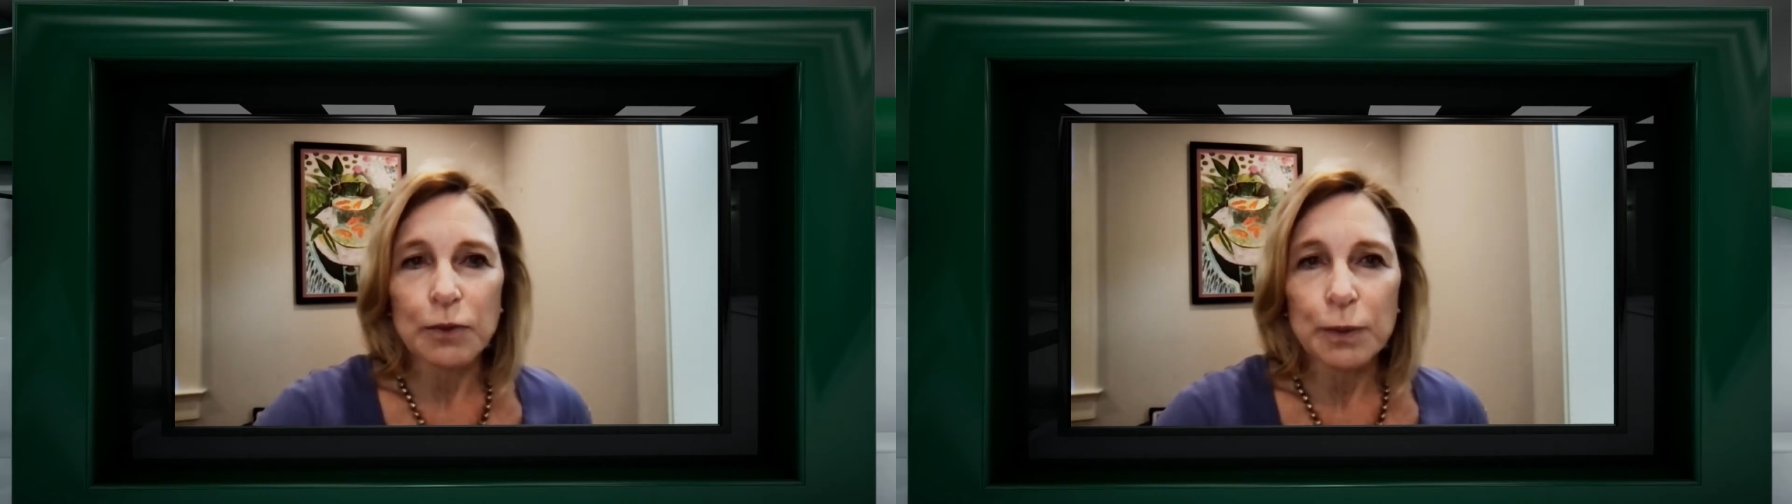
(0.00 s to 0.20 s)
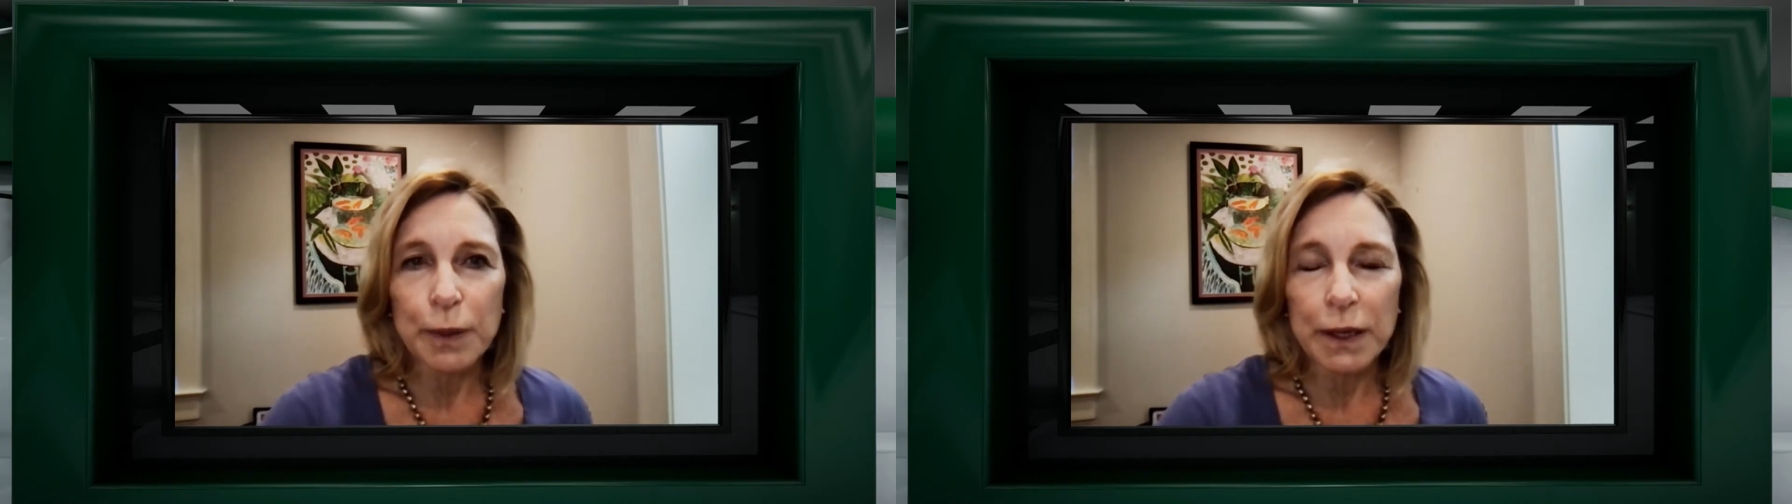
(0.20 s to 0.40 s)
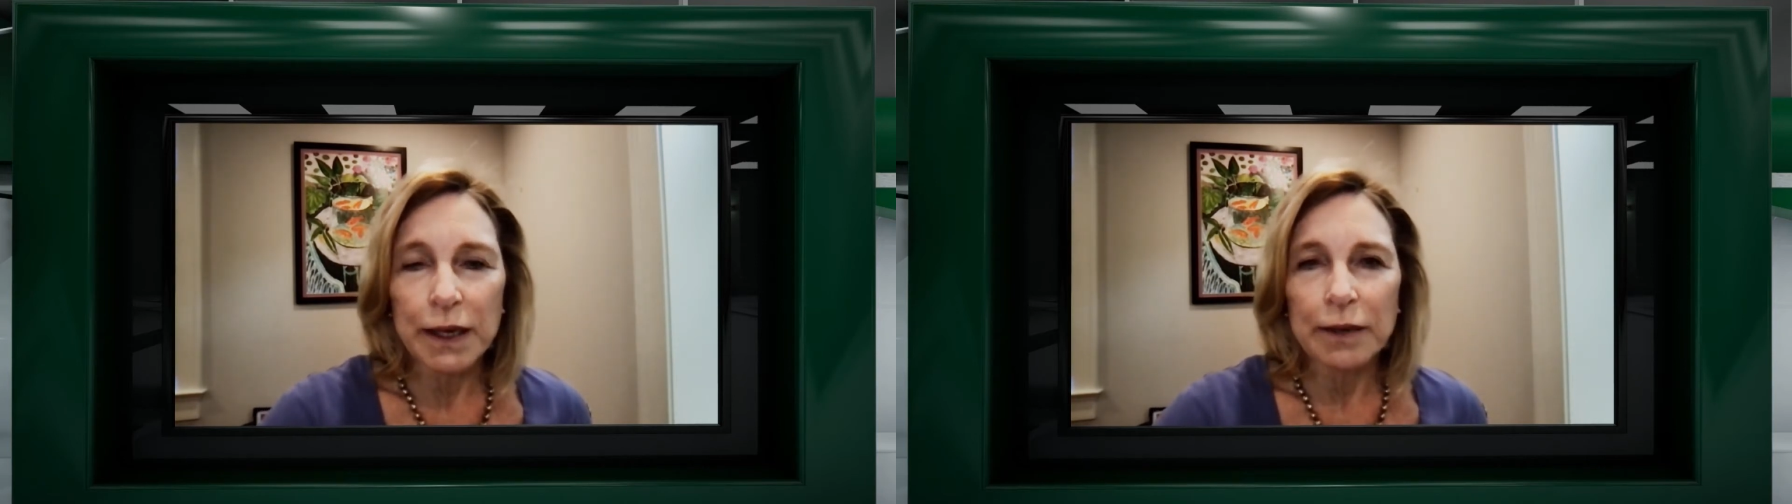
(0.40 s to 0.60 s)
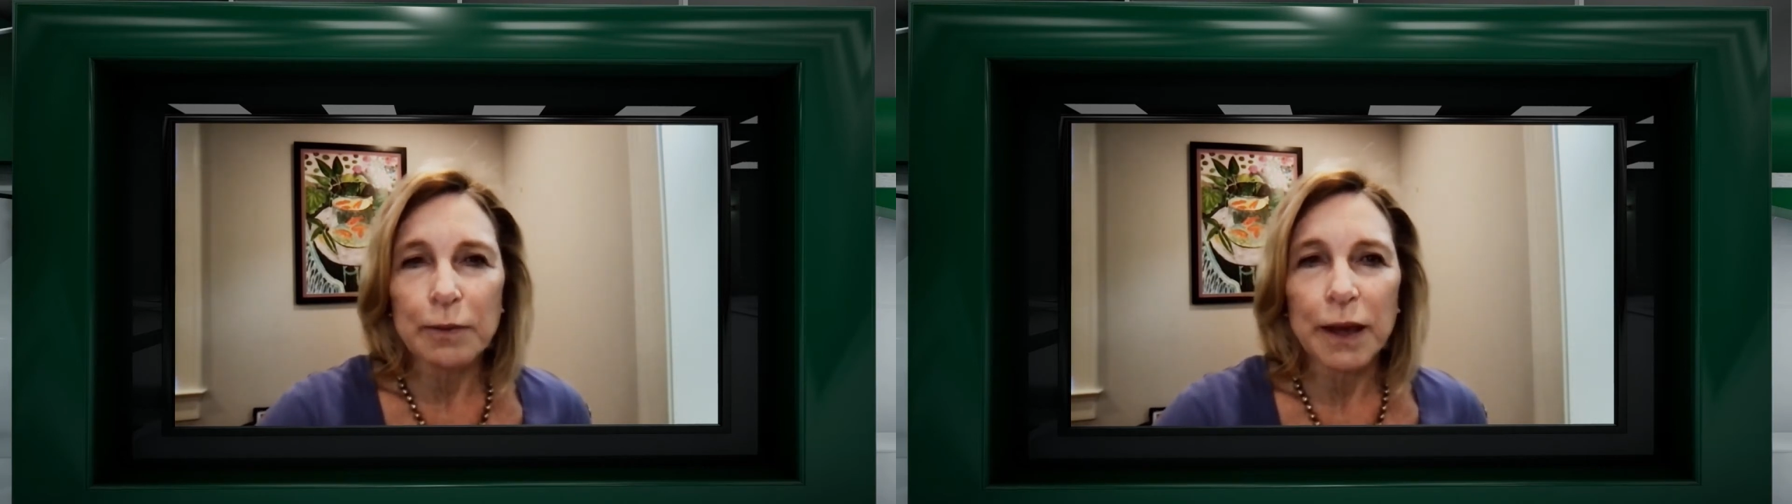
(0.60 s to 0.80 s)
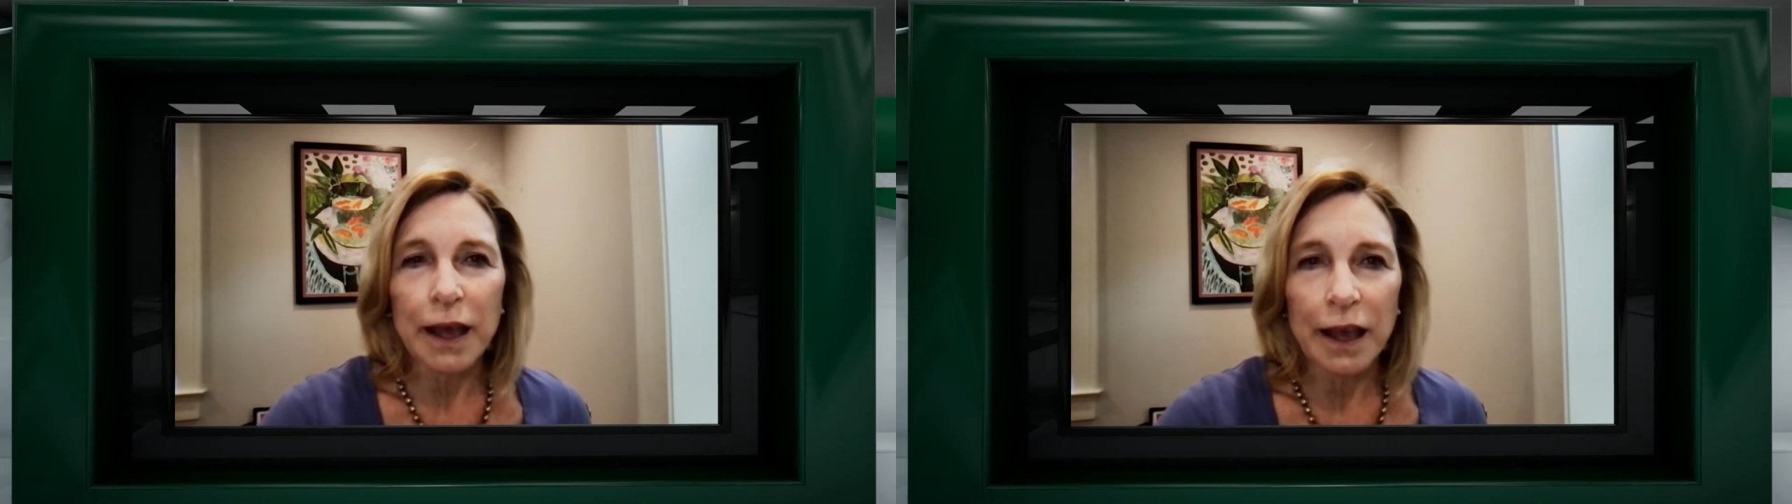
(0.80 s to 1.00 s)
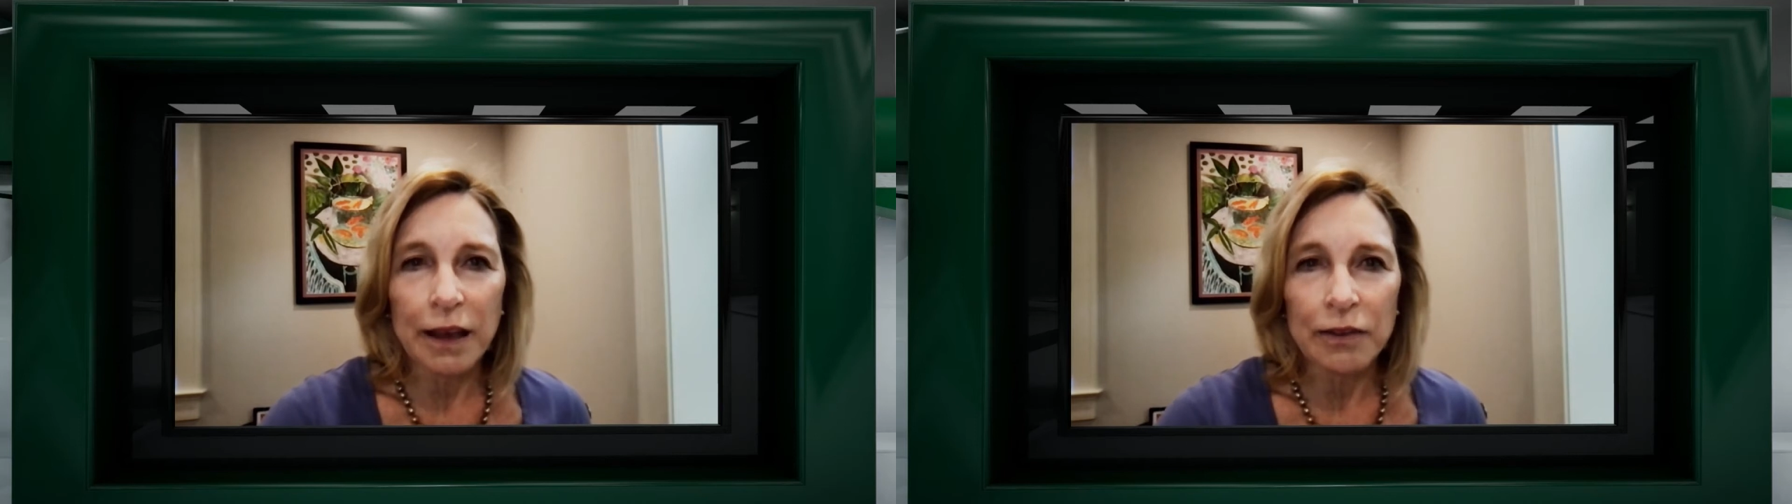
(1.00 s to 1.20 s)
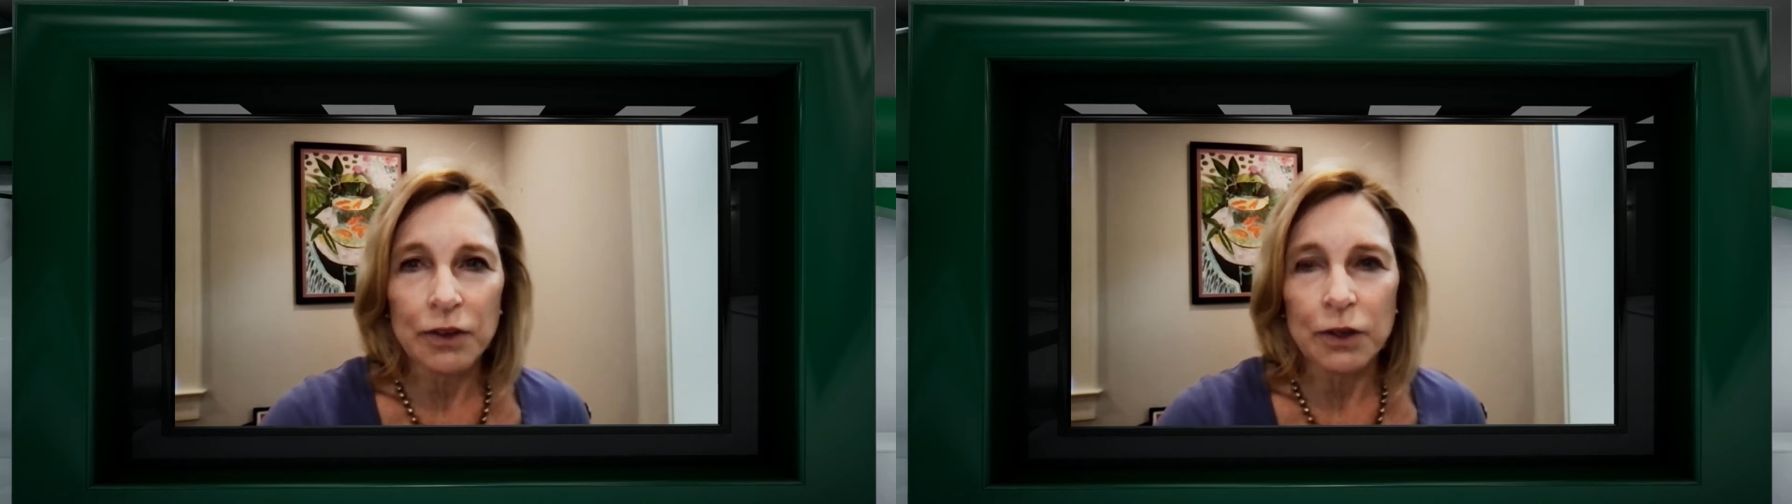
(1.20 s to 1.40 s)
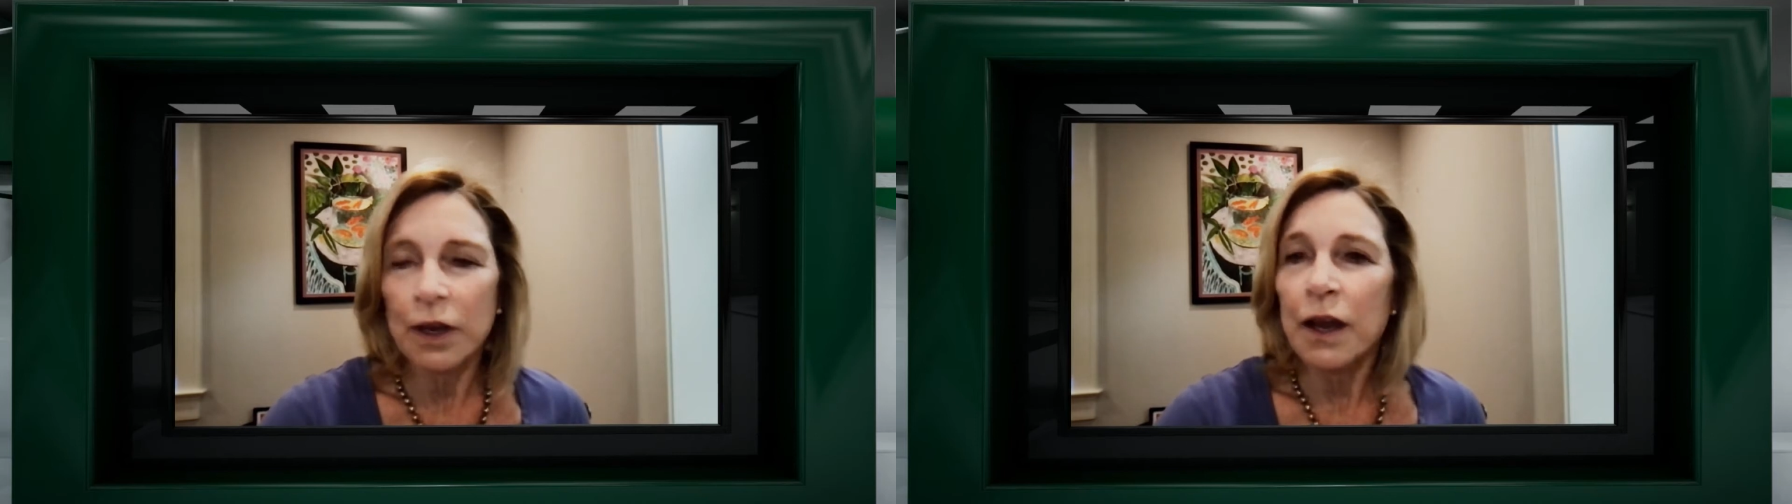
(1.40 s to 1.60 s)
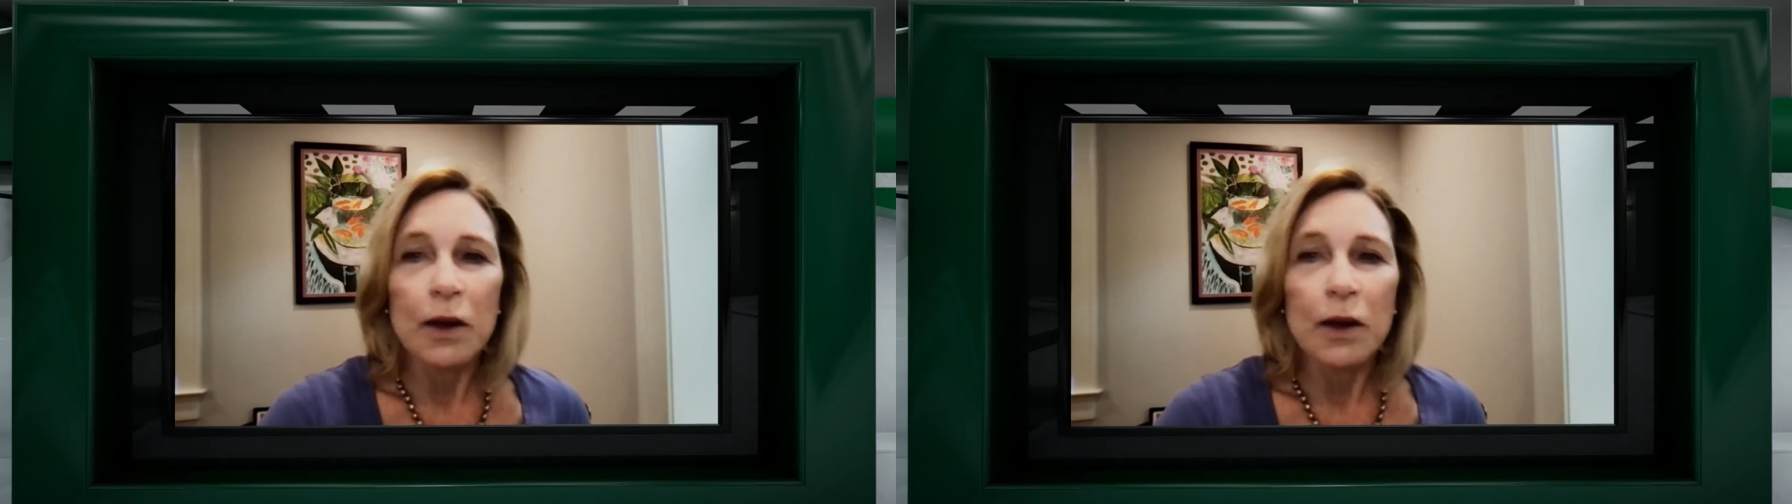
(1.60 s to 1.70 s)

repeating behavior,